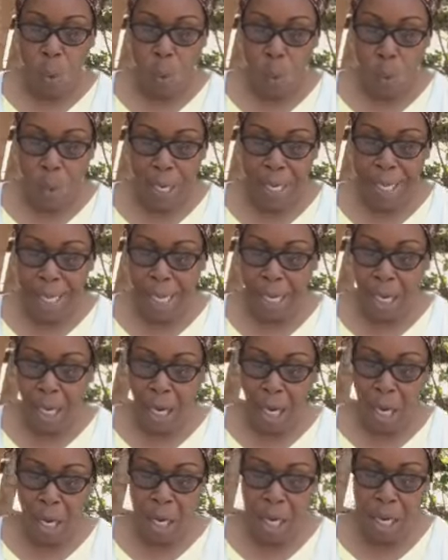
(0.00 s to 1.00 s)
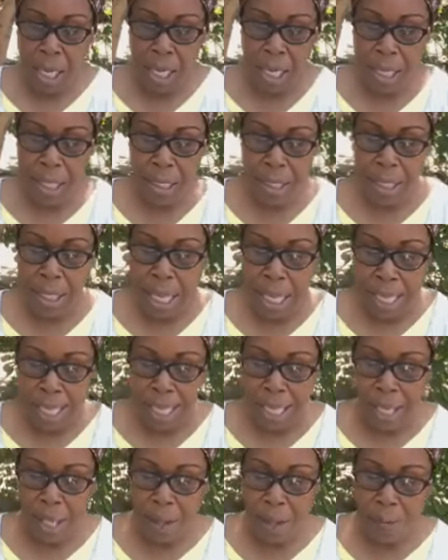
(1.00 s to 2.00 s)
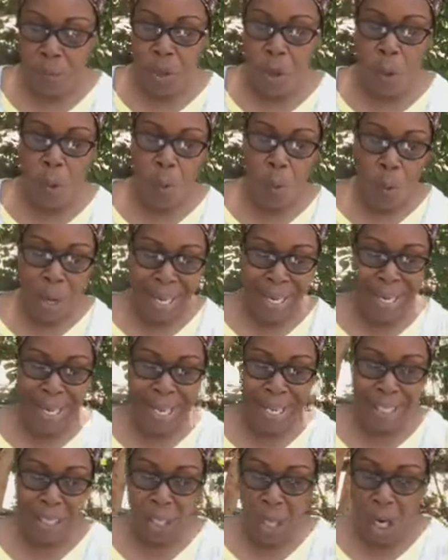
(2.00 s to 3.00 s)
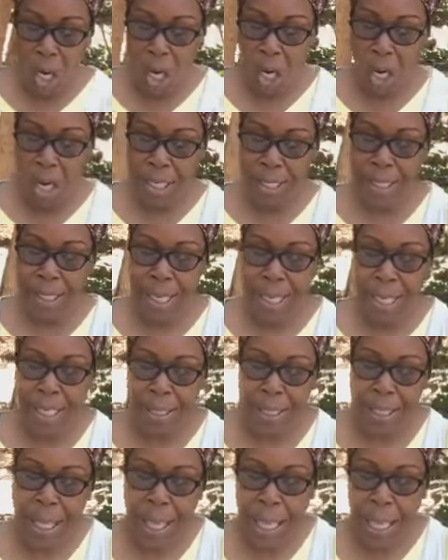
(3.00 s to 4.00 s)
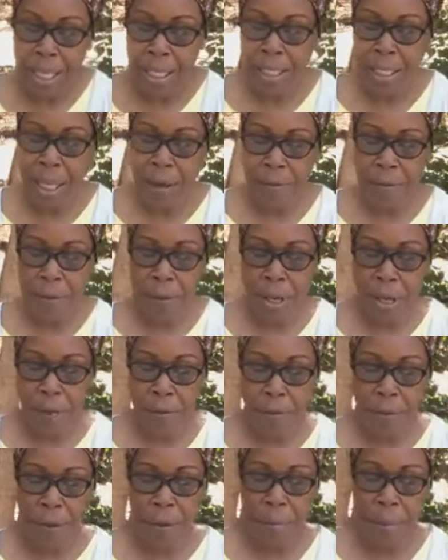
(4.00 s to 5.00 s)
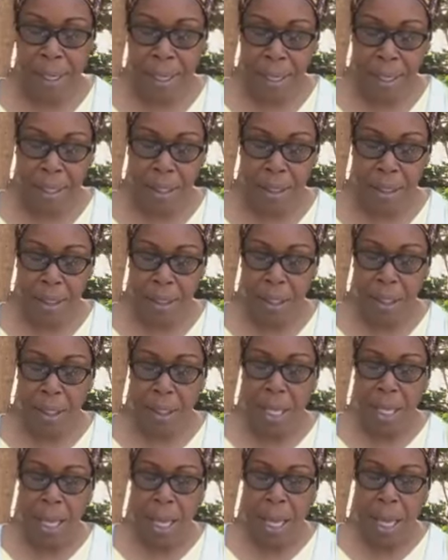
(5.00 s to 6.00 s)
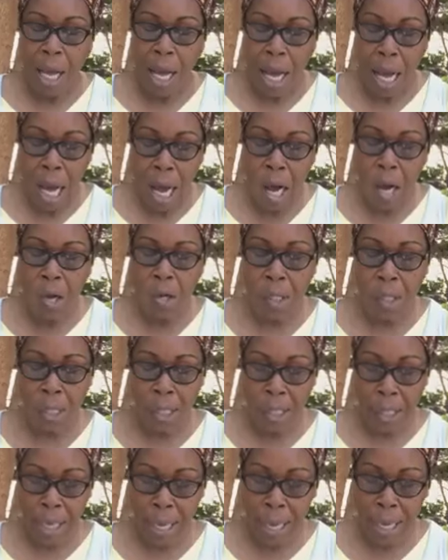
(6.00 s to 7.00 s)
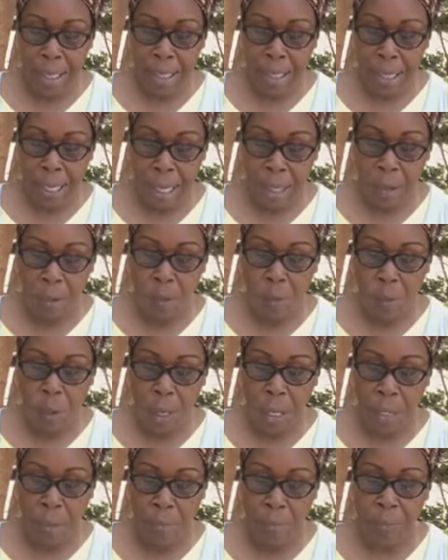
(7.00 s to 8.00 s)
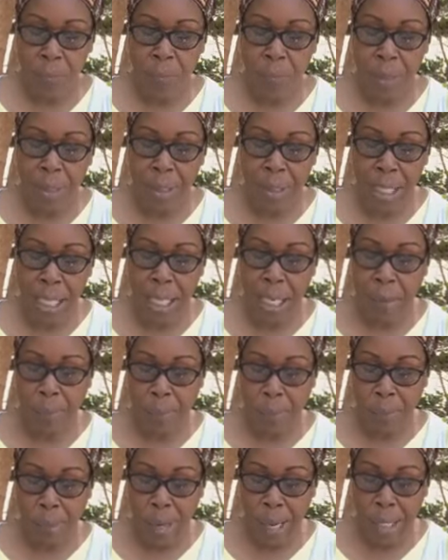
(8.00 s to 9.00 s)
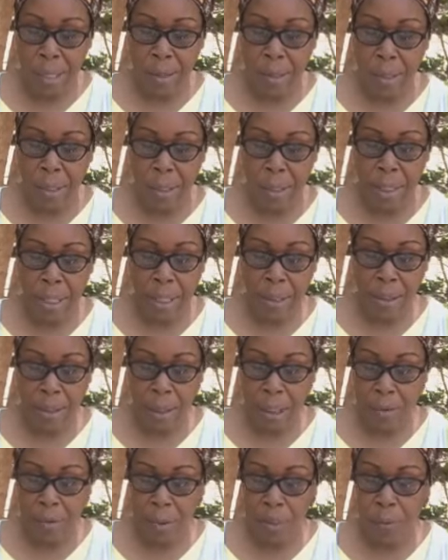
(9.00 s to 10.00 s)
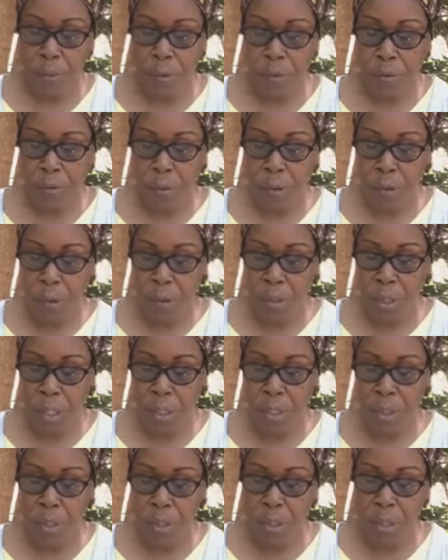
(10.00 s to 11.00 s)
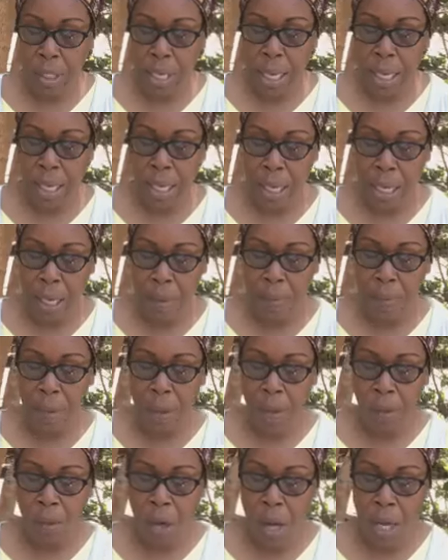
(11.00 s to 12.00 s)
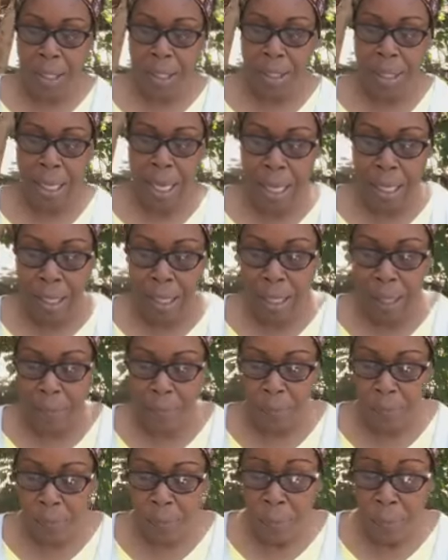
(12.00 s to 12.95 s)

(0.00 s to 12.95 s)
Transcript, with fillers: When he cause, no, when his cause is suffering for means, how can anyone set a price on his service, refusing to take up the cross daily